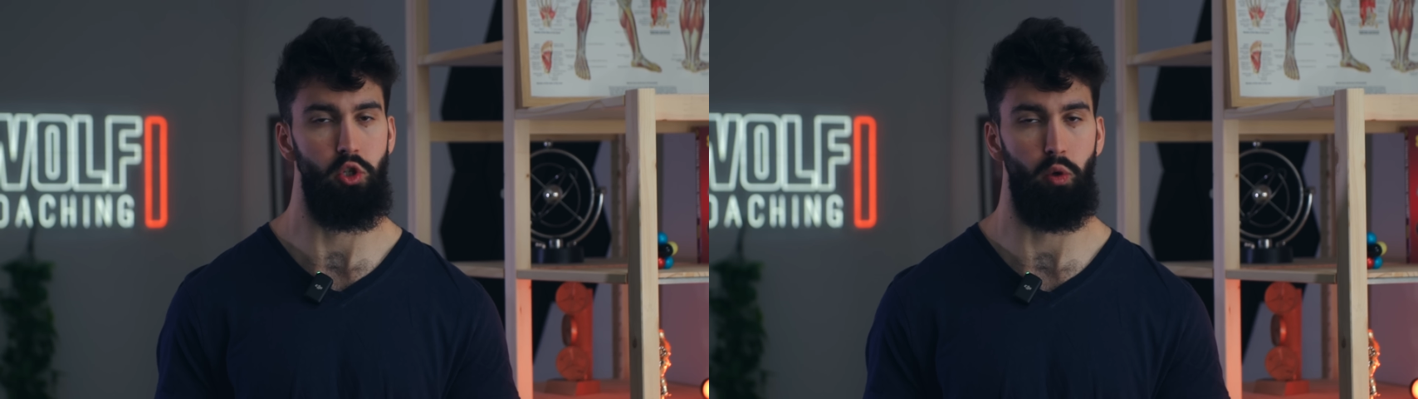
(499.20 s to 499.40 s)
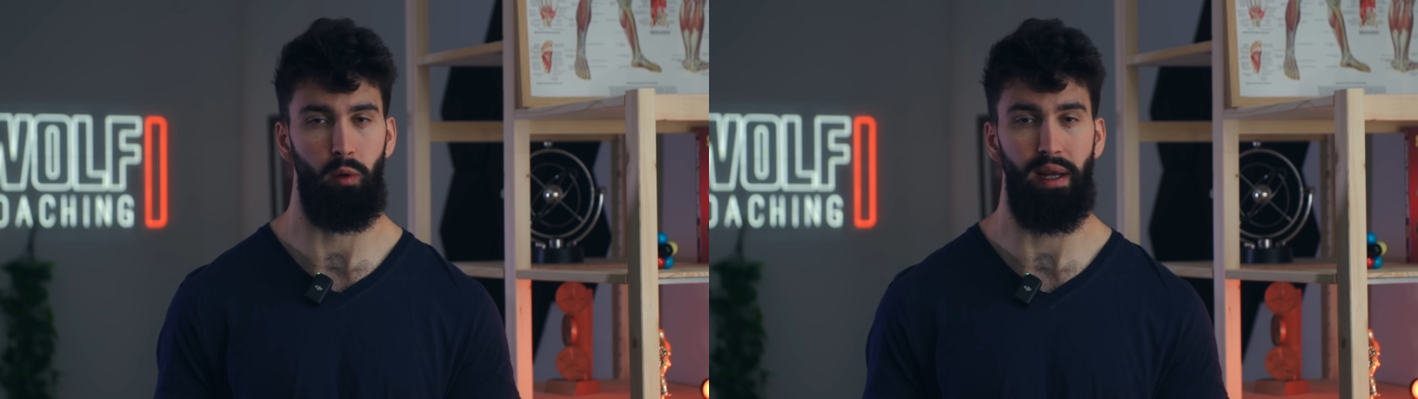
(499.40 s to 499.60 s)

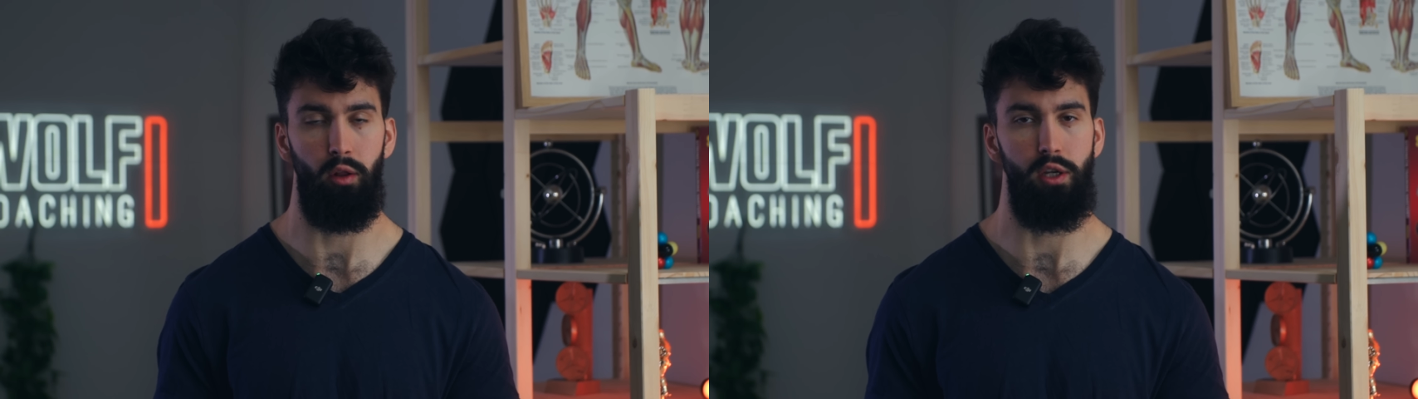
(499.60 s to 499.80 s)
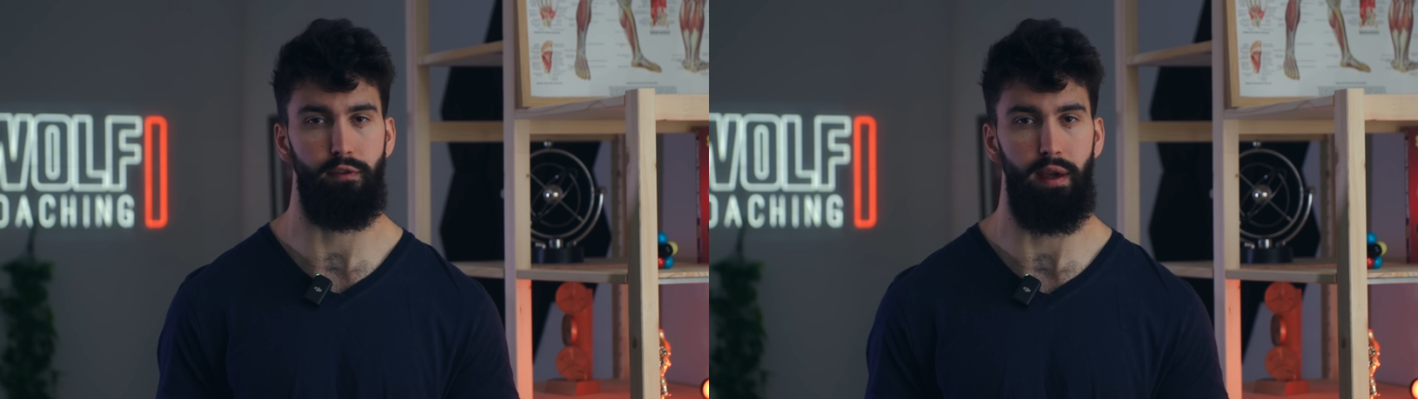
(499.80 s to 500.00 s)
during a weight
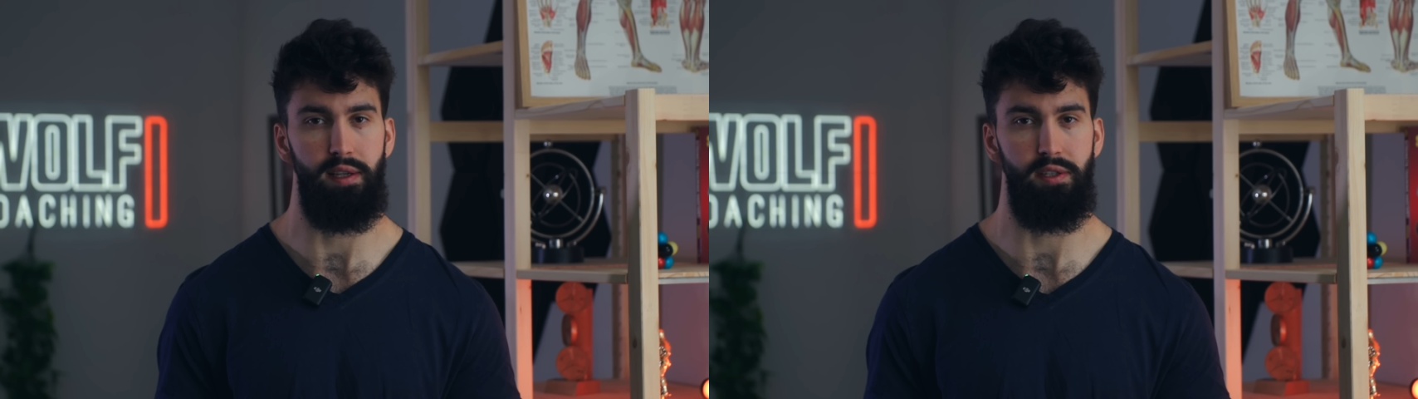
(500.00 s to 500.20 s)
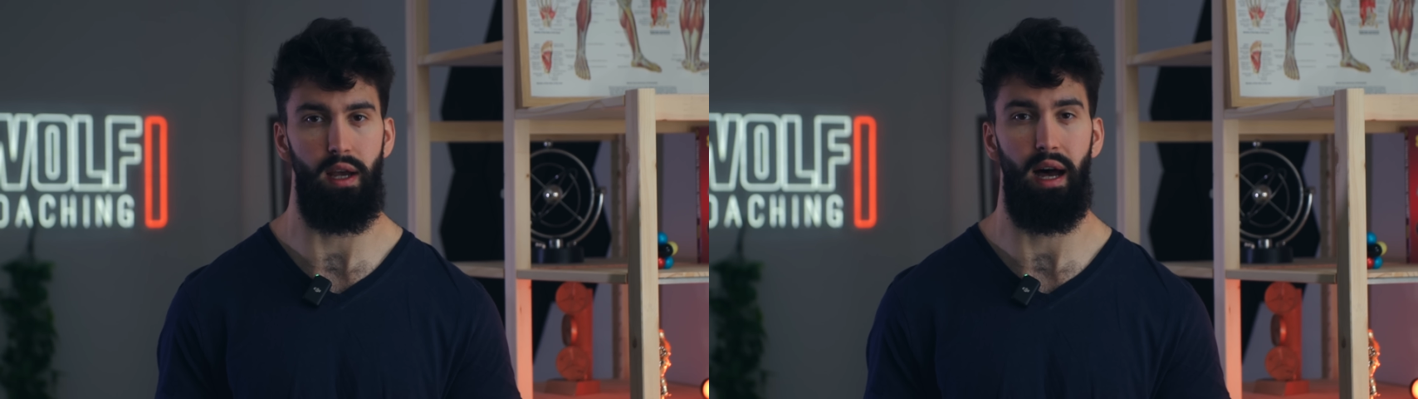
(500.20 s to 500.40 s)
loss
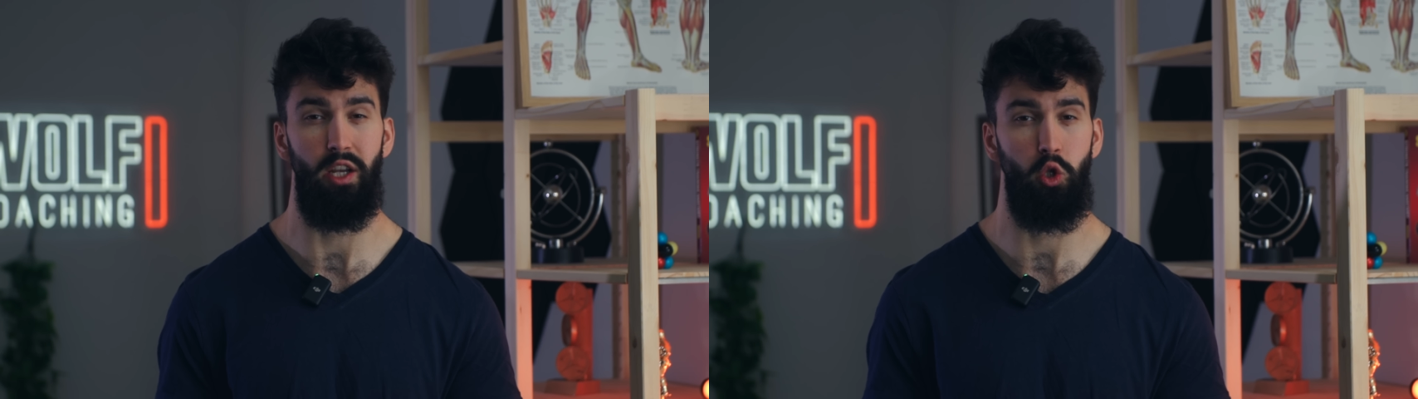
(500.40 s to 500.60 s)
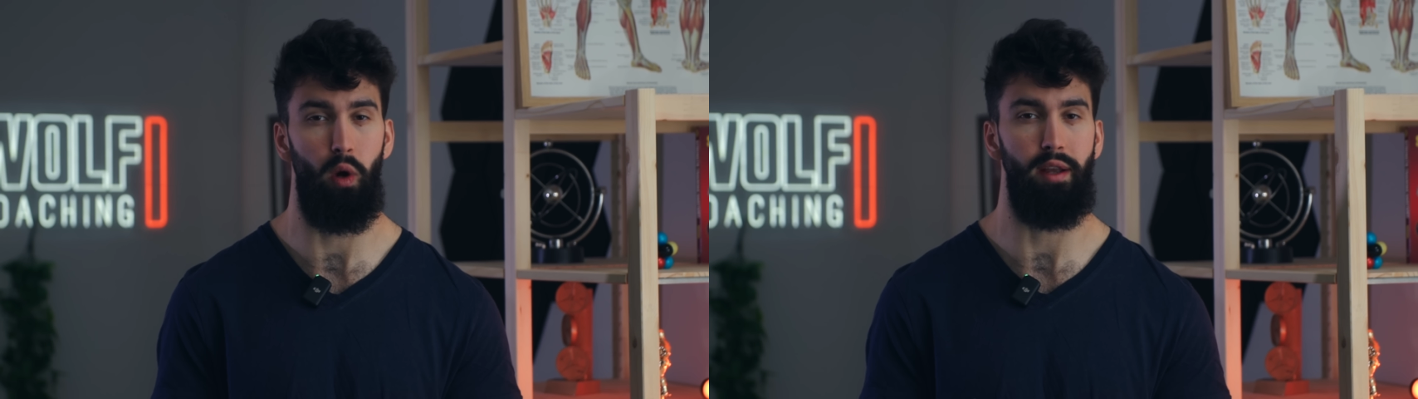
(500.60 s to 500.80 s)
phase, I
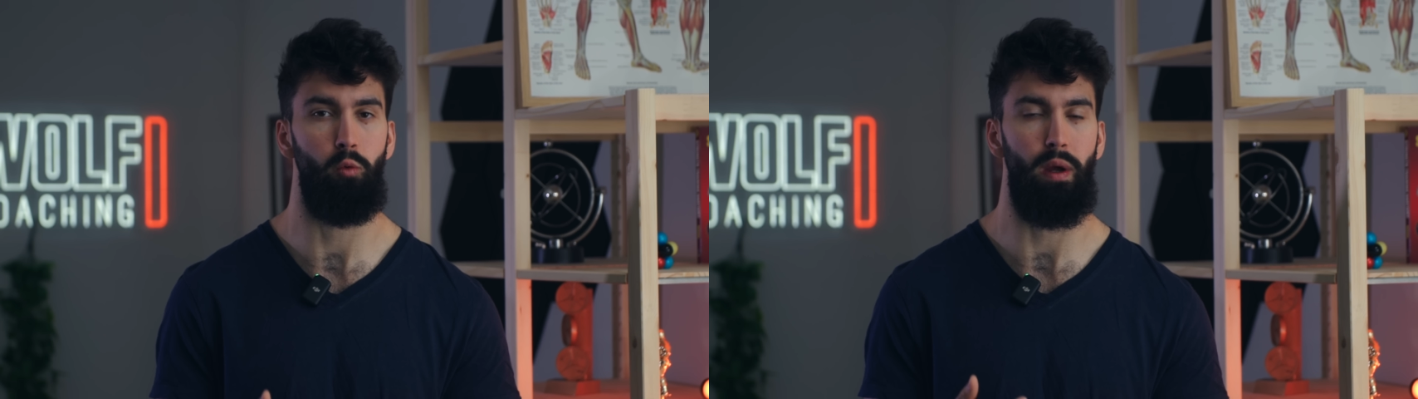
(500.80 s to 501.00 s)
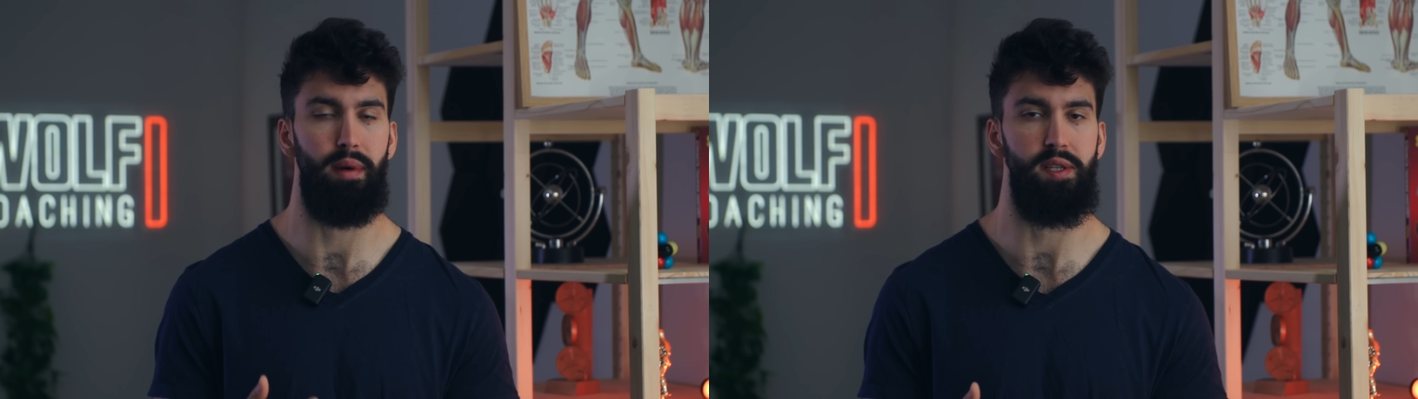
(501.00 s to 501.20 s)
try to
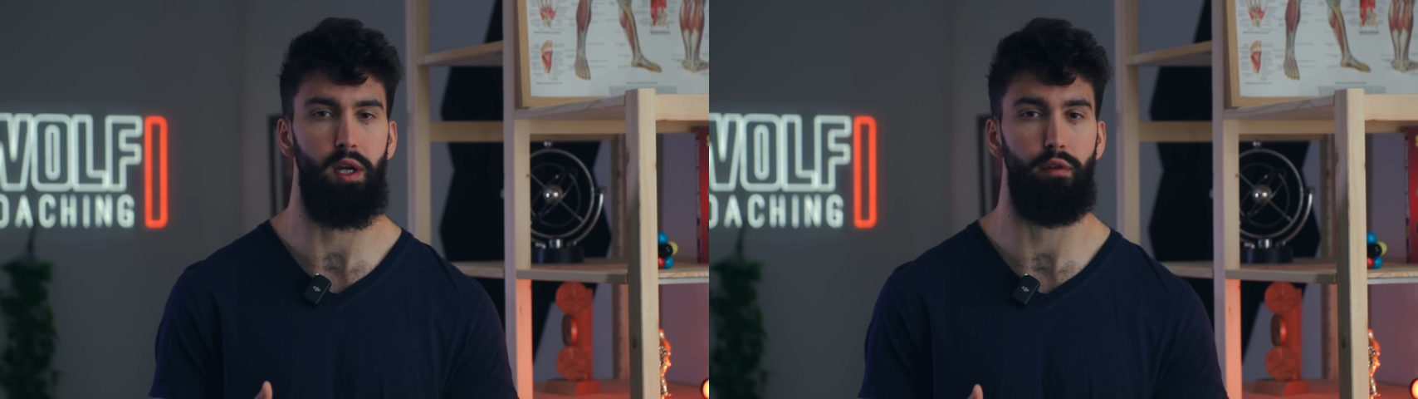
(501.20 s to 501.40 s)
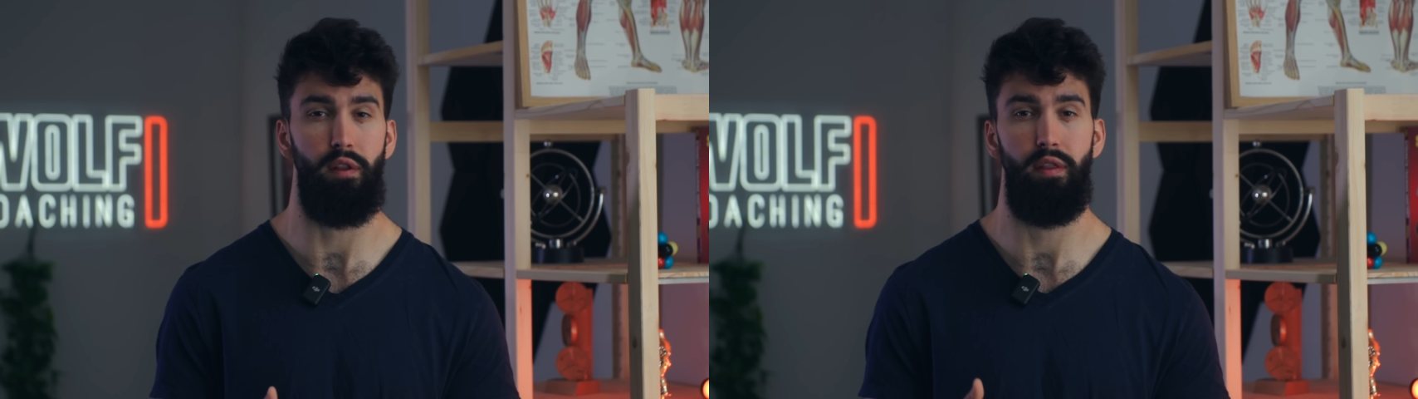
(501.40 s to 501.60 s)
weigh myself